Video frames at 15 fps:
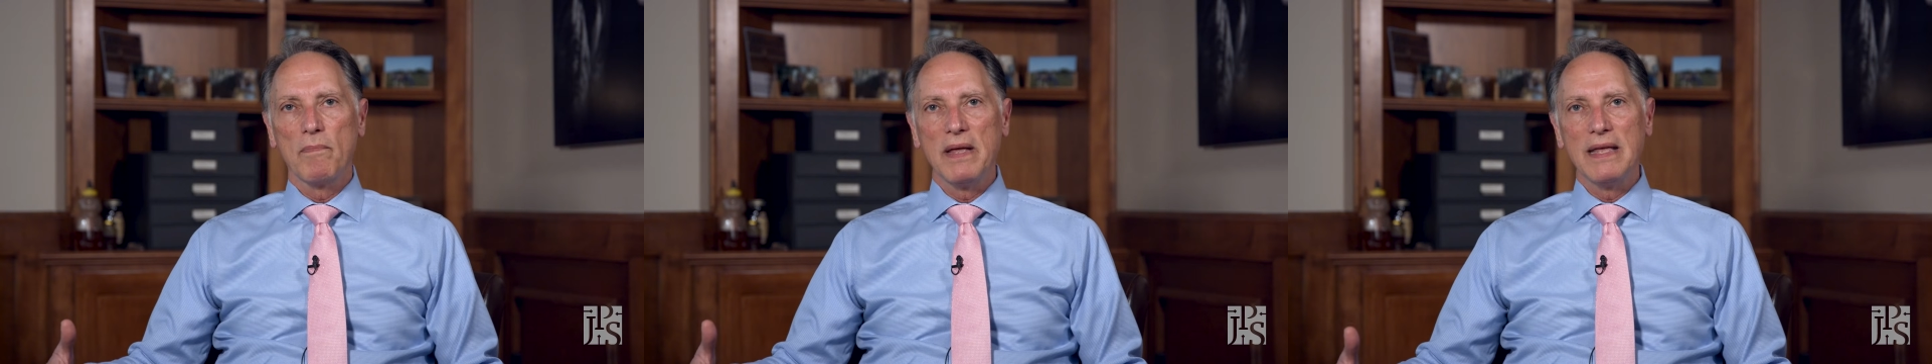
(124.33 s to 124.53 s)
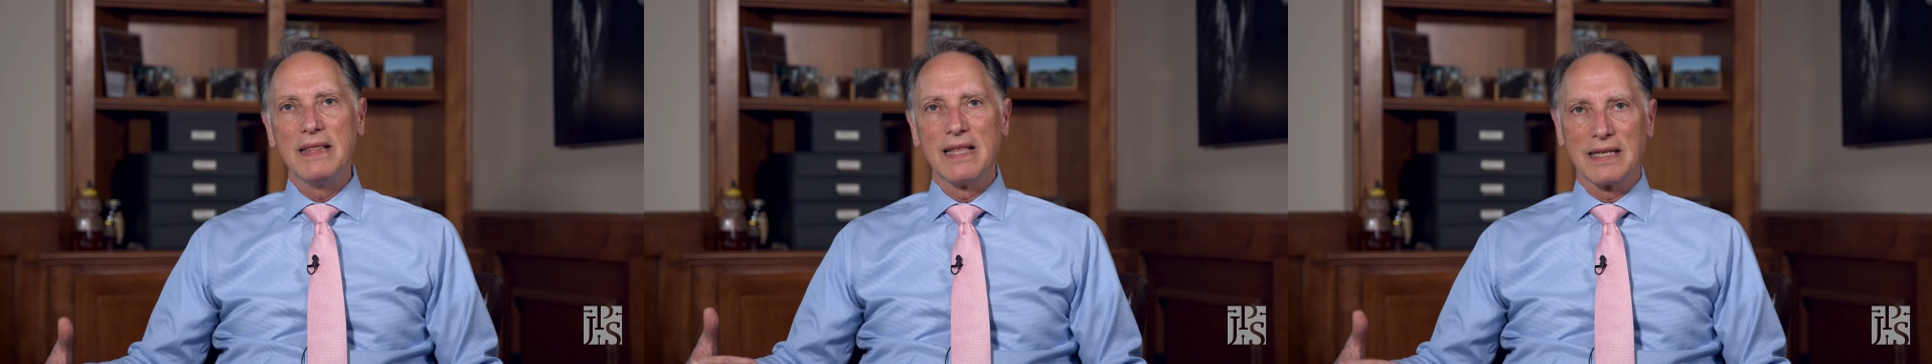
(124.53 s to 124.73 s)

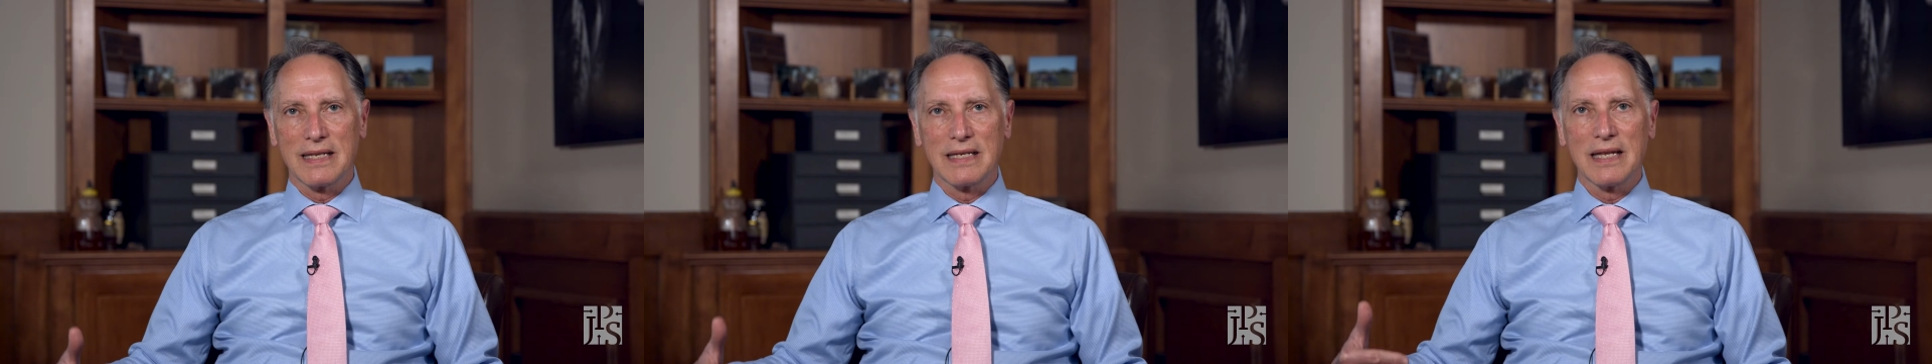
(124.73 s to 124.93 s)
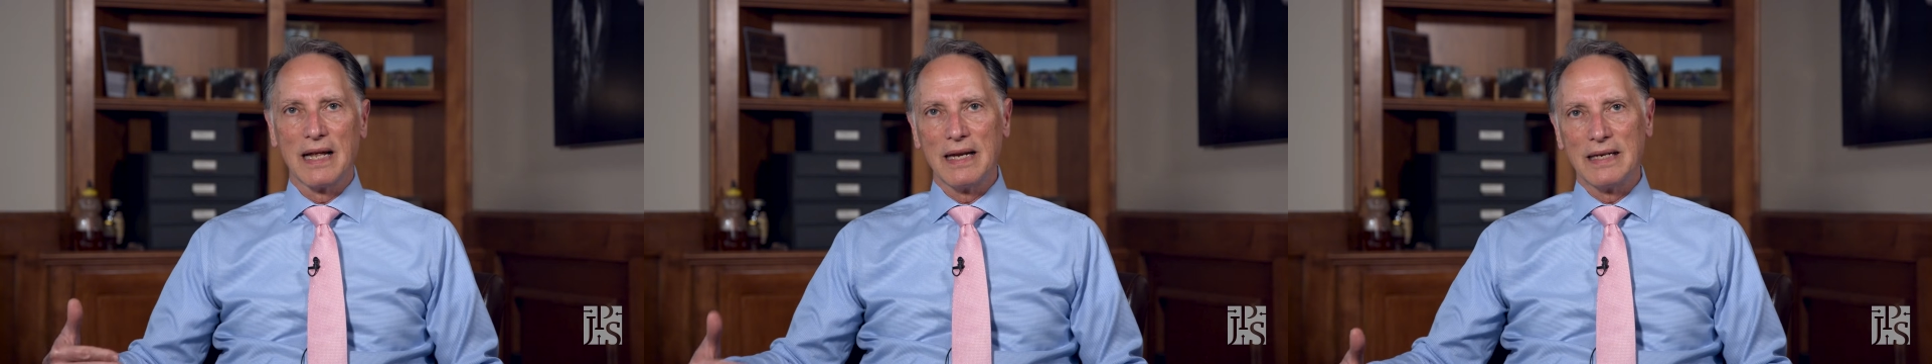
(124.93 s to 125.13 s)
be the
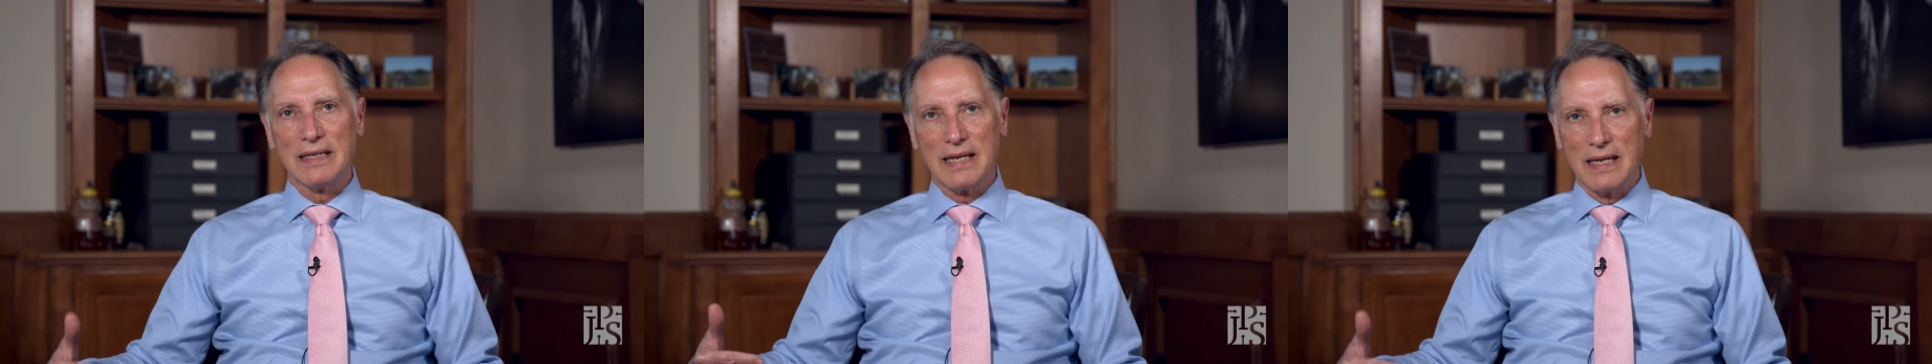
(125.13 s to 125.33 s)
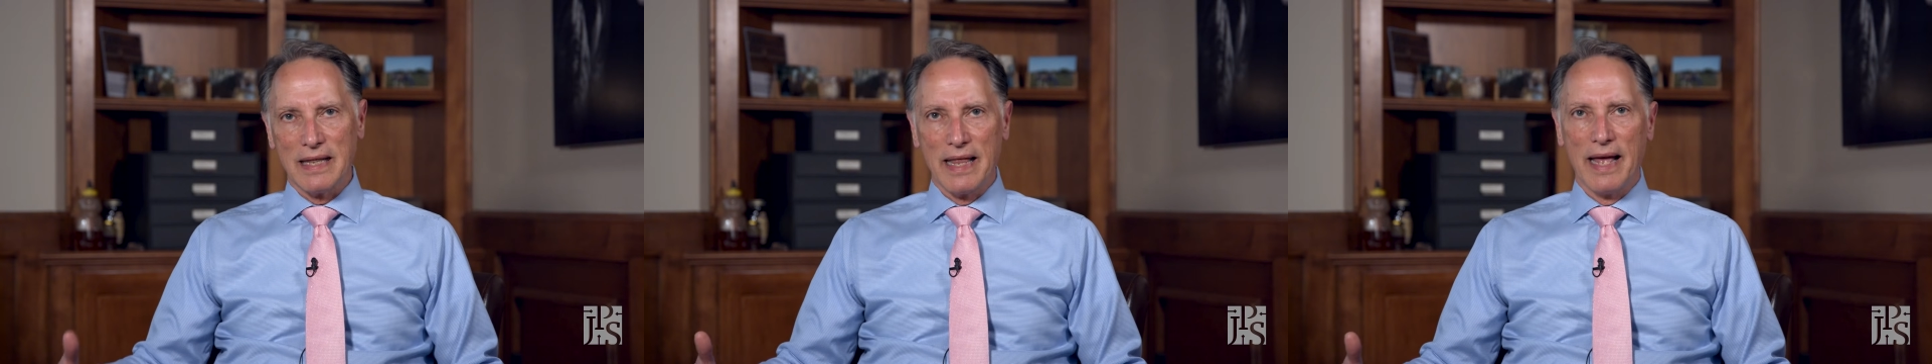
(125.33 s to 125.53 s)
son
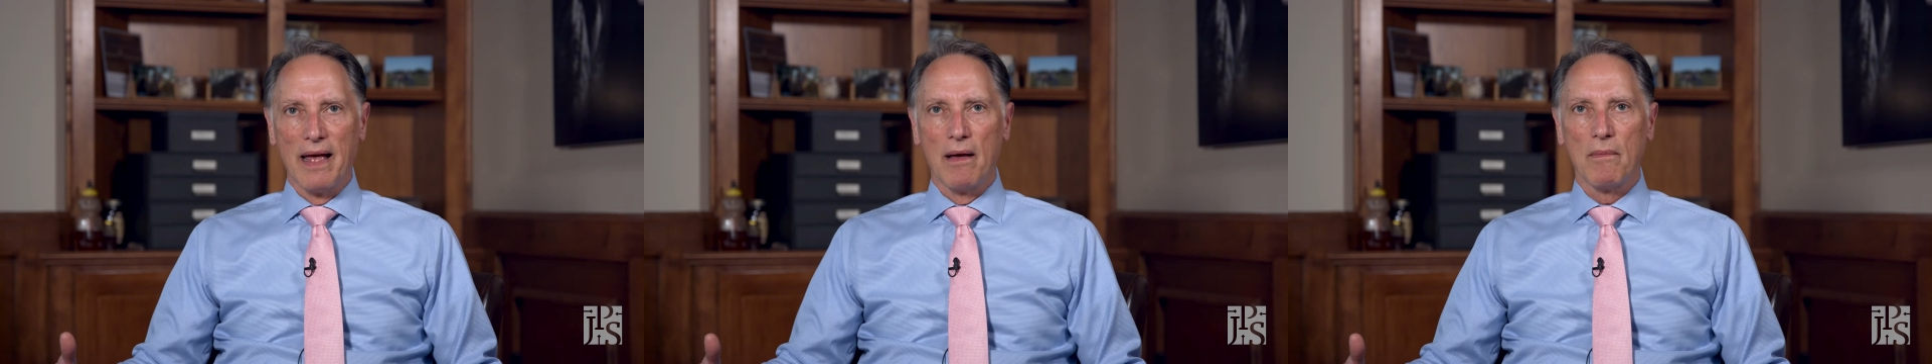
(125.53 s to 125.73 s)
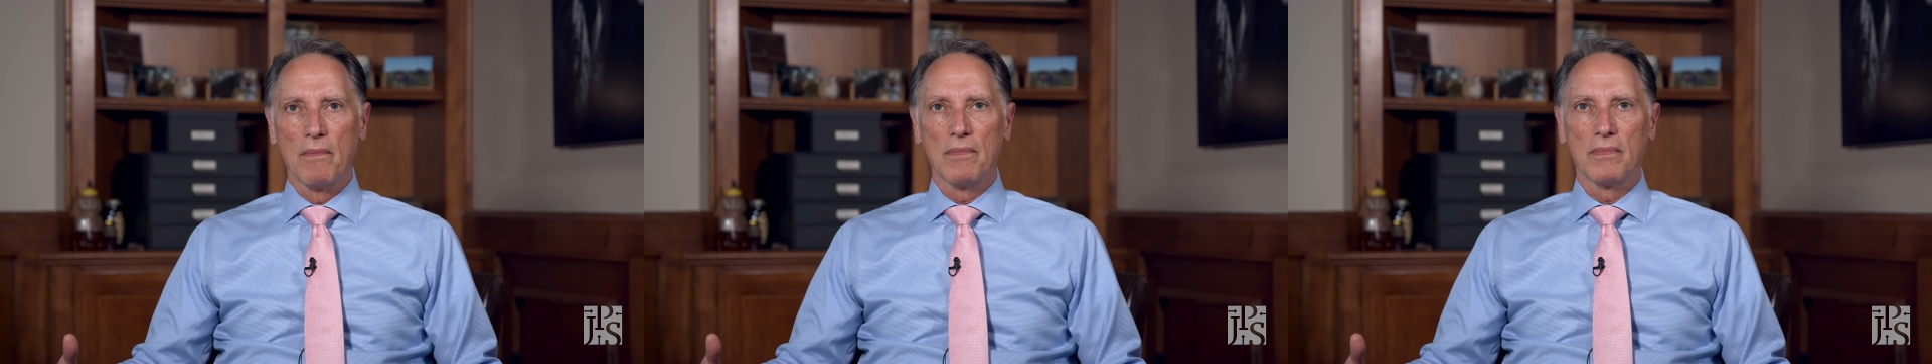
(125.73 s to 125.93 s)
to
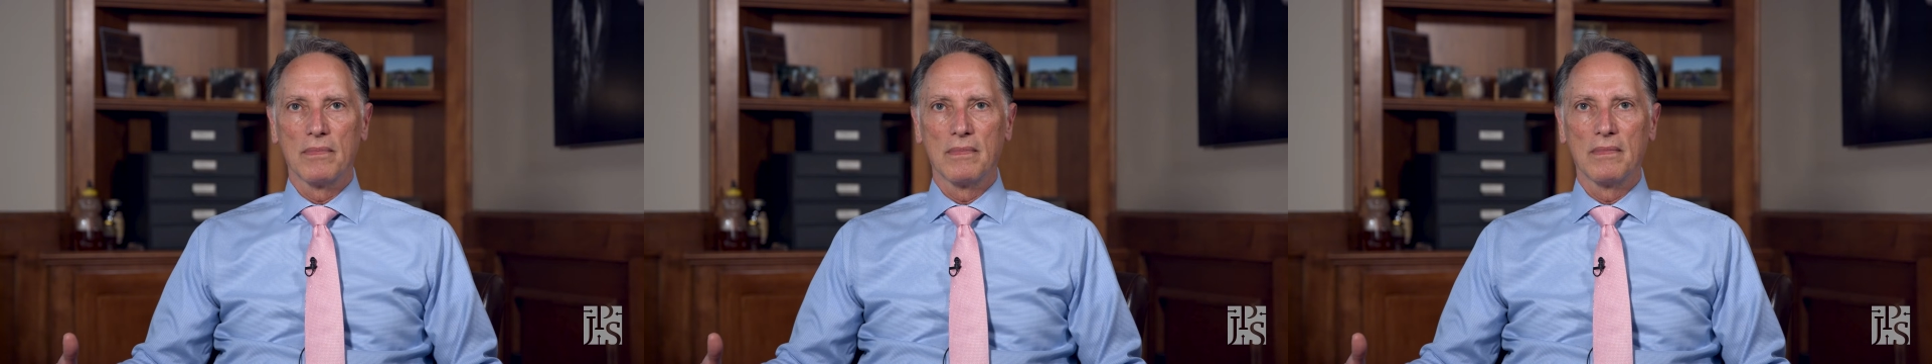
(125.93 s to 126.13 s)
them